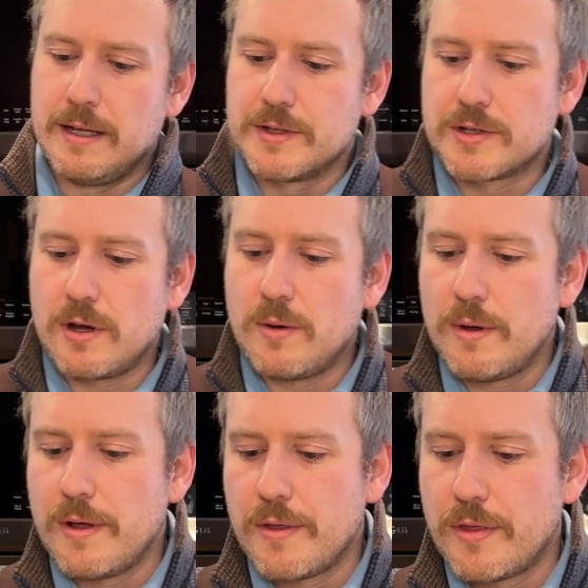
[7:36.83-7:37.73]
So
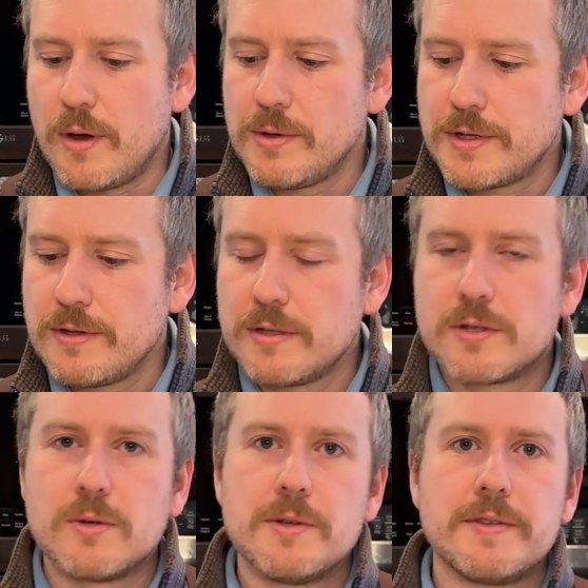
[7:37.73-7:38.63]
those are the
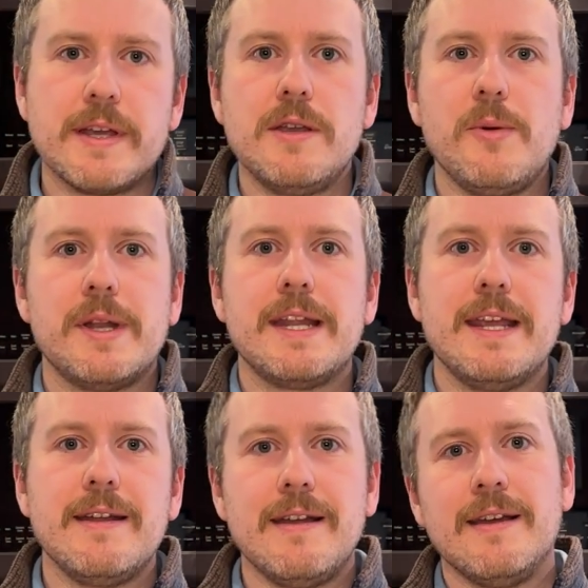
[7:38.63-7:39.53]
tools that you would
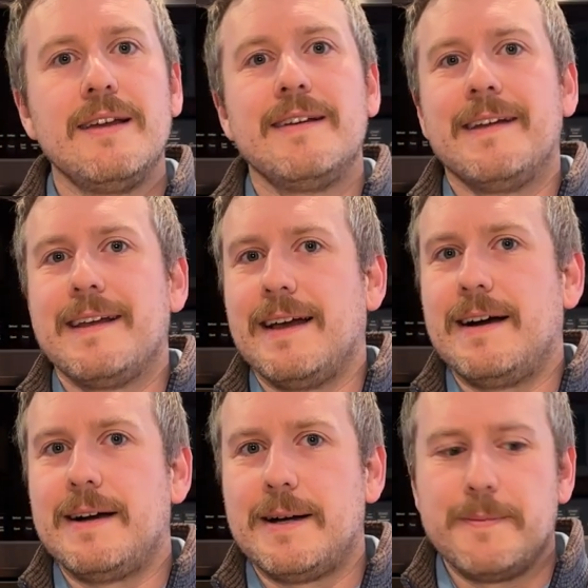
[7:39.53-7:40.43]
need.
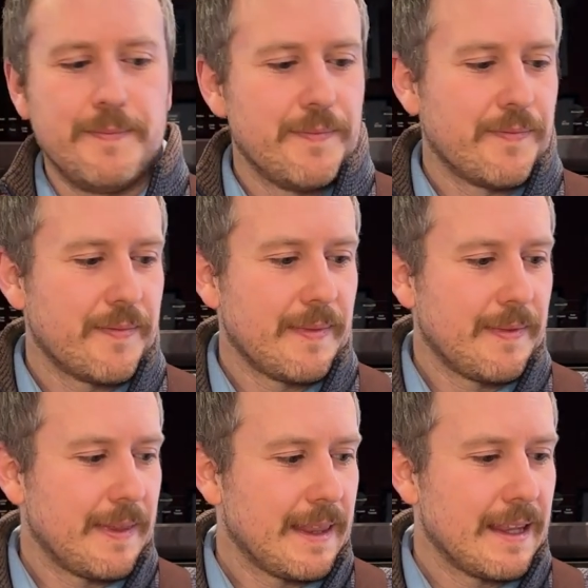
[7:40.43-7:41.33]

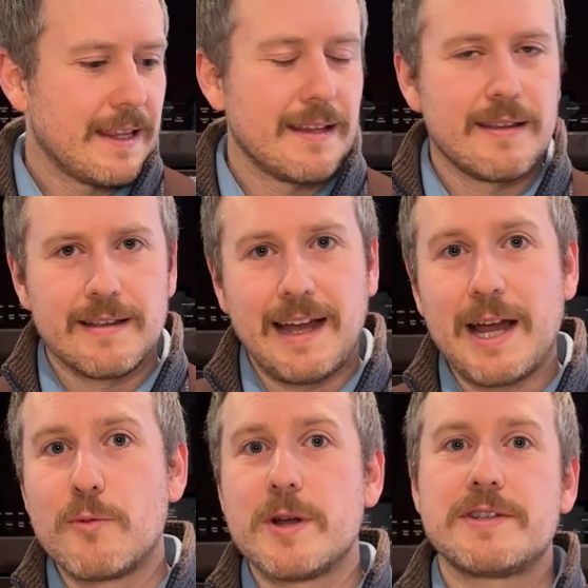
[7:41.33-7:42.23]
I
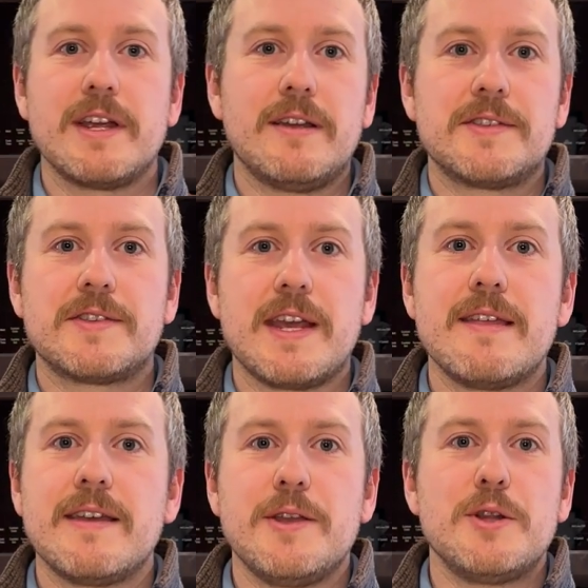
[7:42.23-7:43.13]
wish I could say
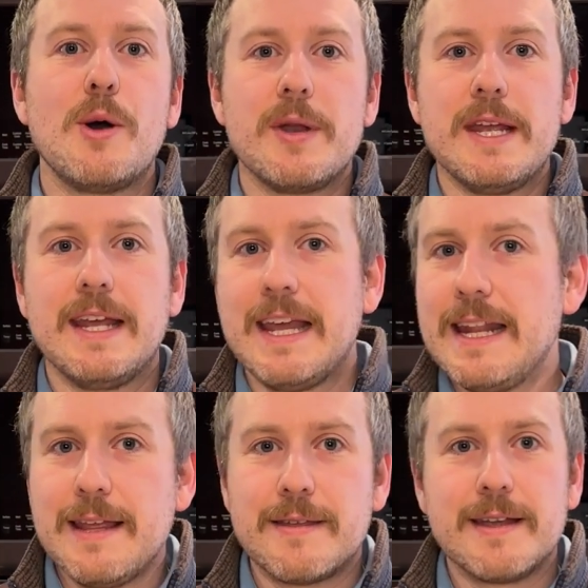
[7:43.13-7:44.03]
that you don't need
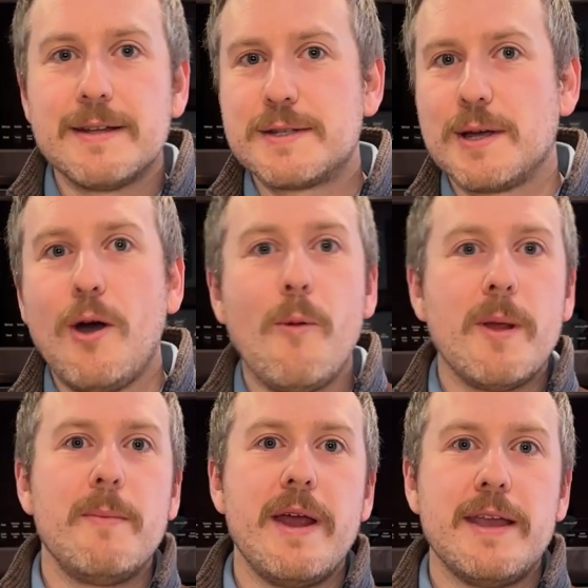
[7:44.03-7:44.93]
anything to
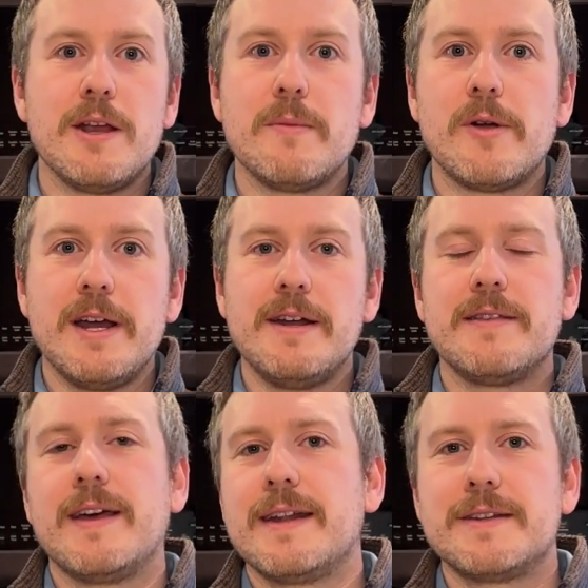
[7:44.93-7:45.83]
open bake your bread
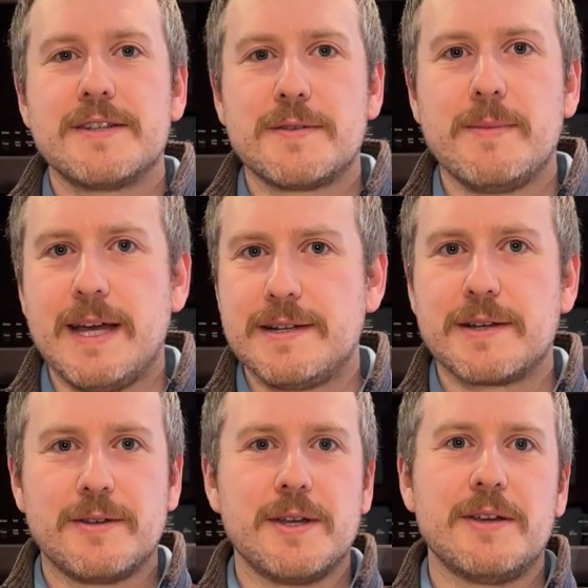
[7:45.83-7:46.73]
and that it just
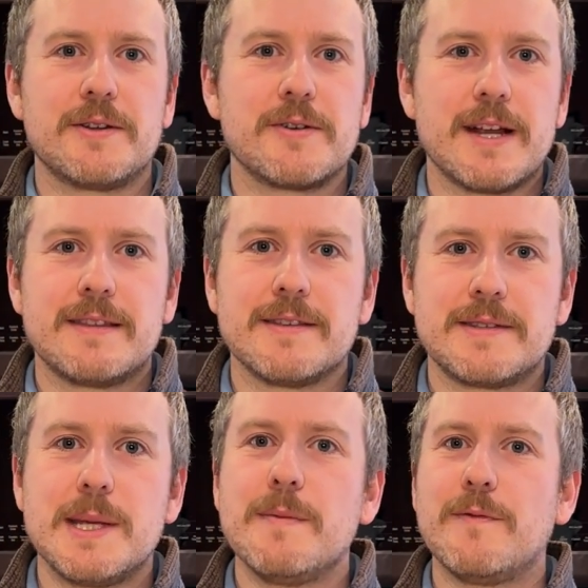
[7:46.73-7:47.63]
magically could create the
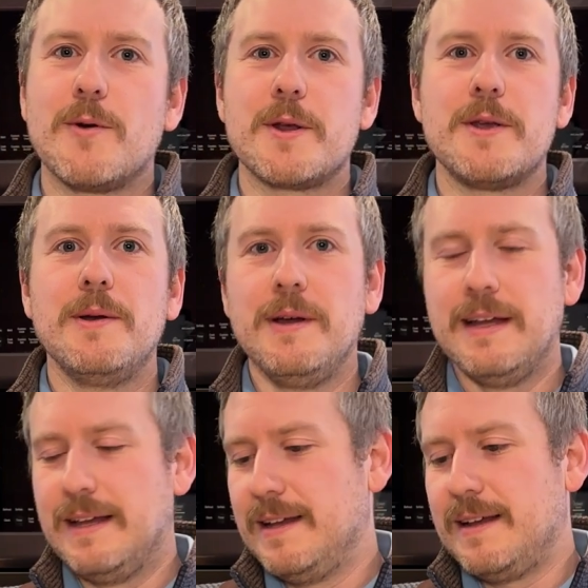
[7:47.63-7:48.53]
steam for you.
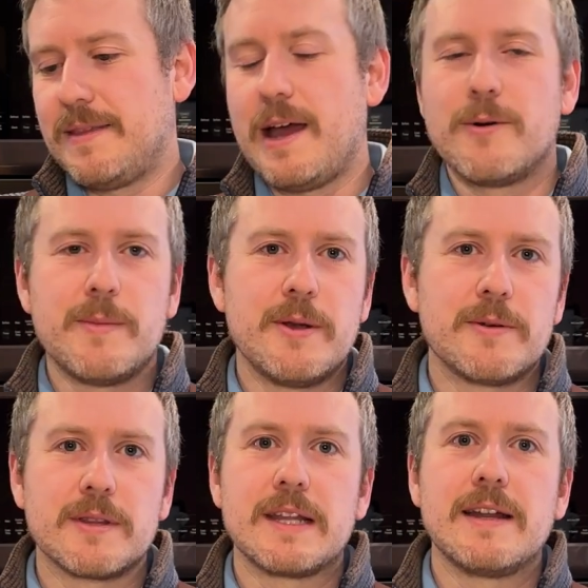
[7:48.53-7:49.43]
That would be
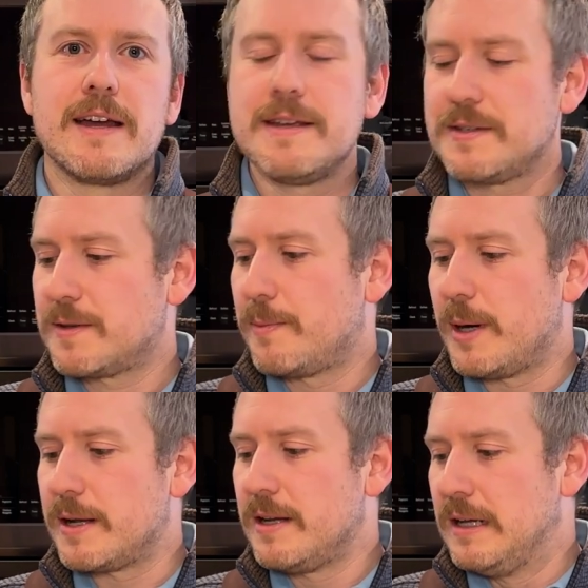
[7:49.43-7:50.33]
really nice.
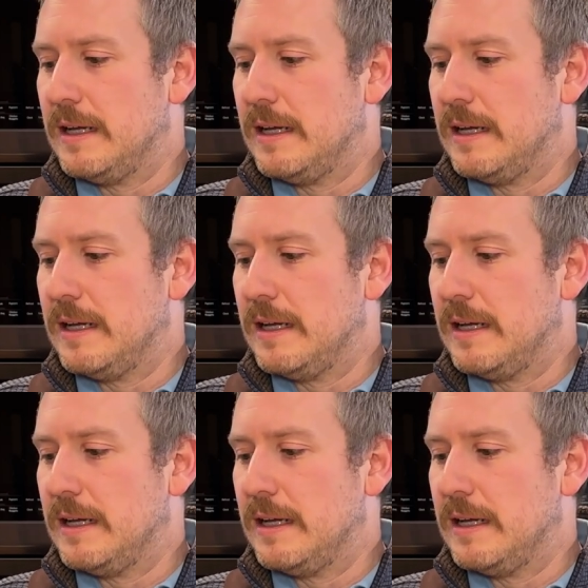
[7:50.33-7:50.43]
But